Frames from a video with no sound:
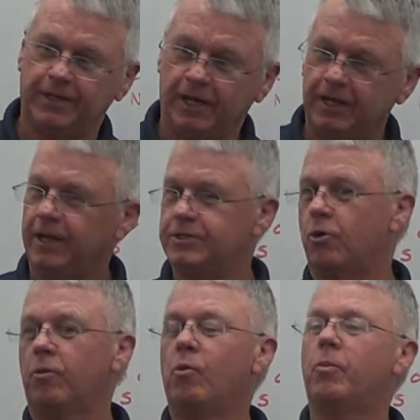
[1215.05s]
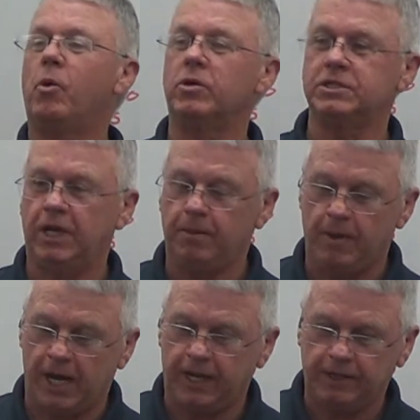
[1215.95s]
Elliott, he scored more points than
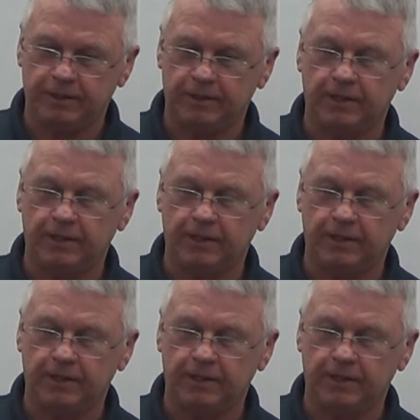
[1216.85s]
anybody